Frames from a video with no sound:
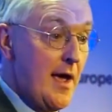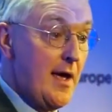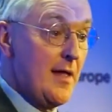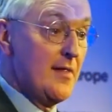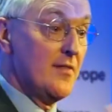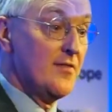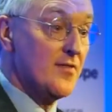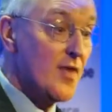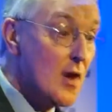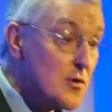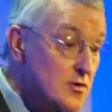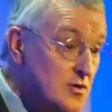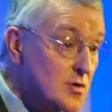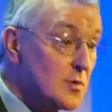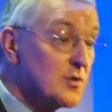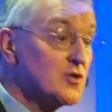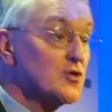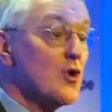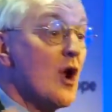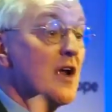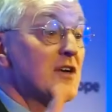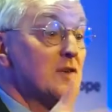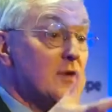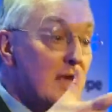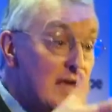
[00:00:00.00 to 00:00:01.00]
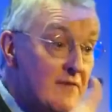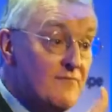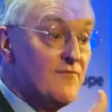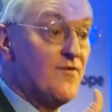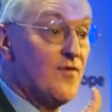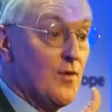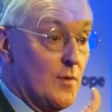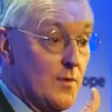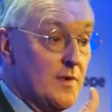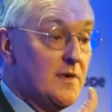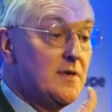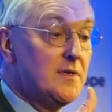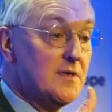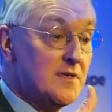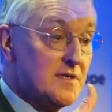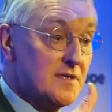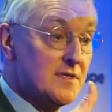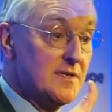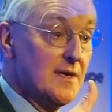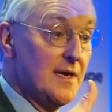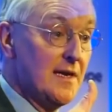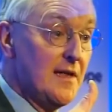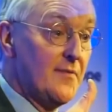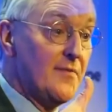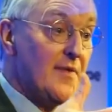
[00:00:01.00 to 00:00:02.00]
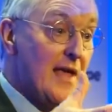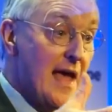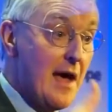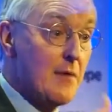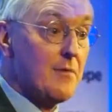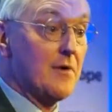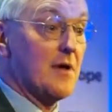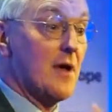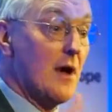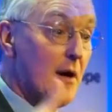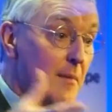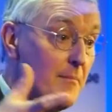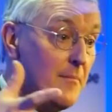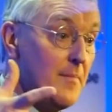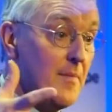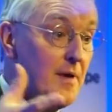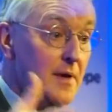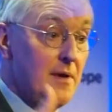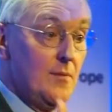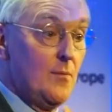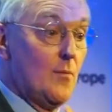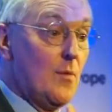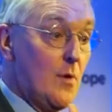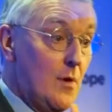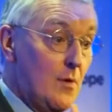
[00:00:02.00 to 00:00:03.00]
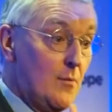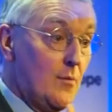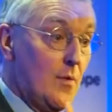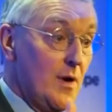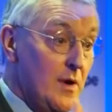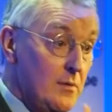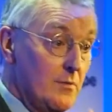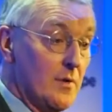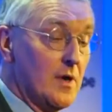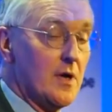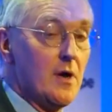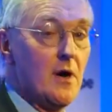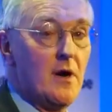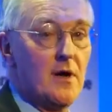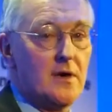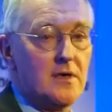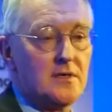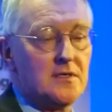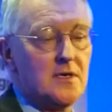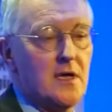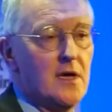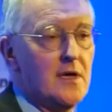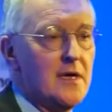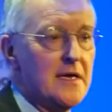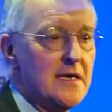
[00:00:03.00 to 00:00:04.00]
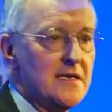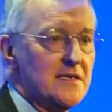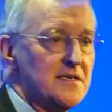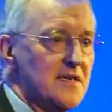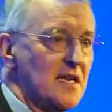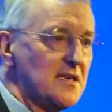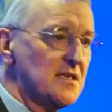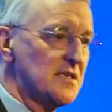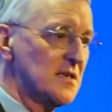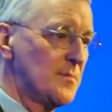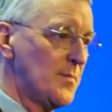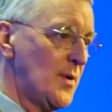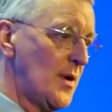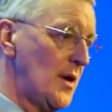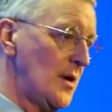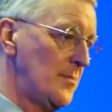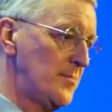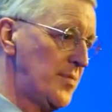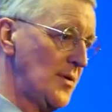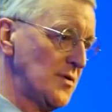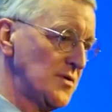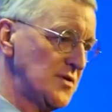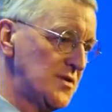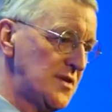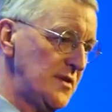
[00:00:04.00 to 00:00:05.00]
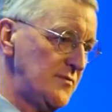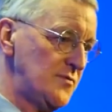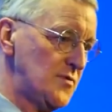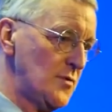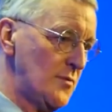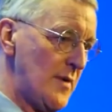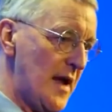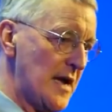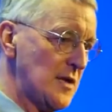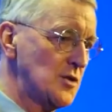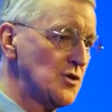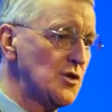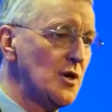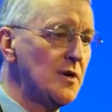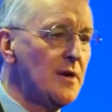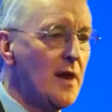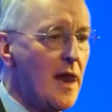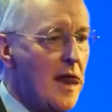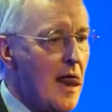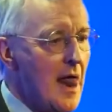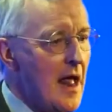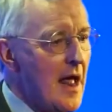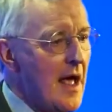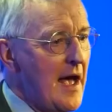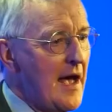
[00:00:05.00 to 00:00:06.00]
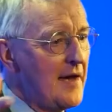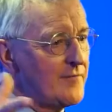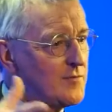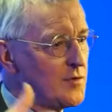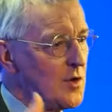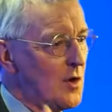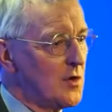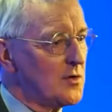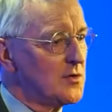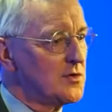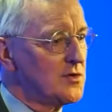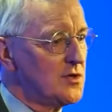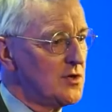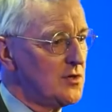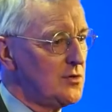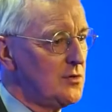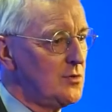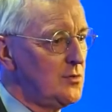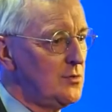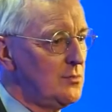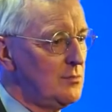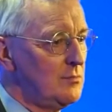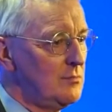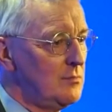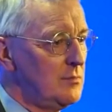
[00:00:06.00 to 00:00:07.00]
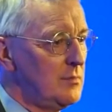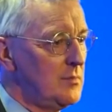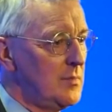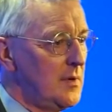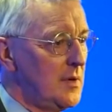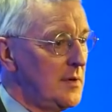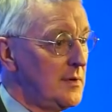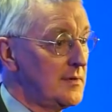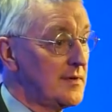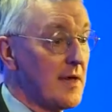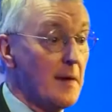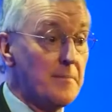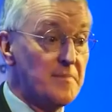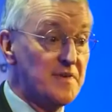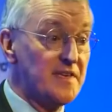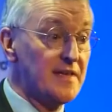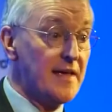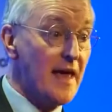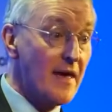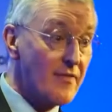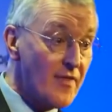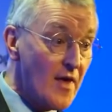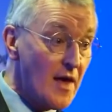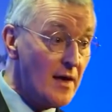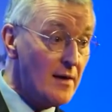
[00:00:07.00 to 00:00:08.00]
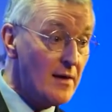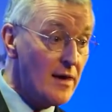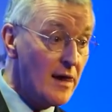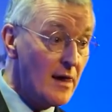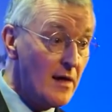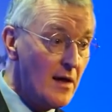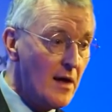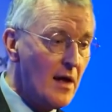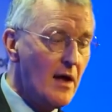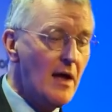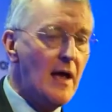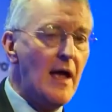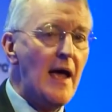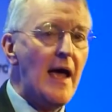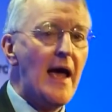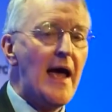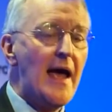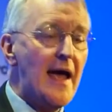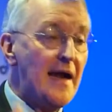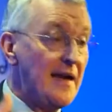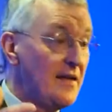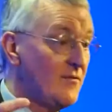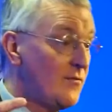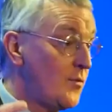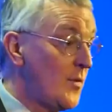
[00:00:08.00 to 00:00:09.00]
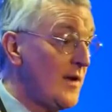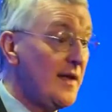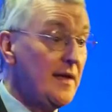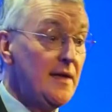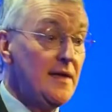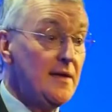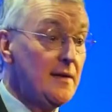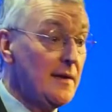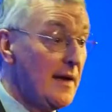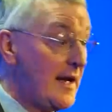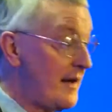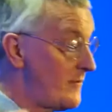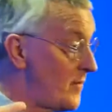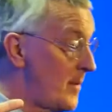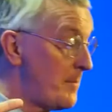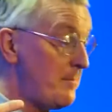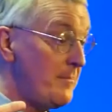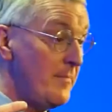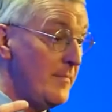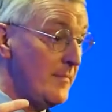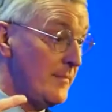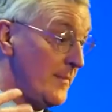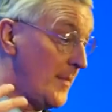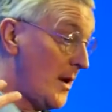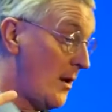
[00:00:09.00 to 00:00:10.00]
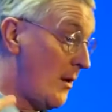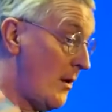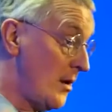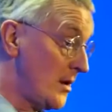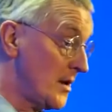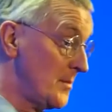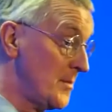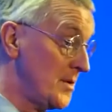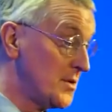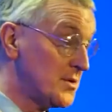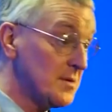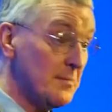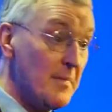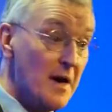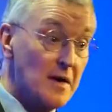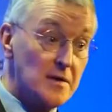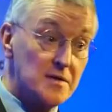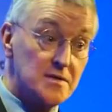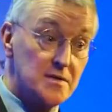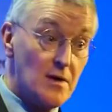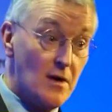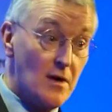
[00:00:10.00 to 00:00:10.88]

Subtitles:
Those who are trying to influence the outcome in what we regard as a sensible and positive direction have got to come together, and if we have an argument amongst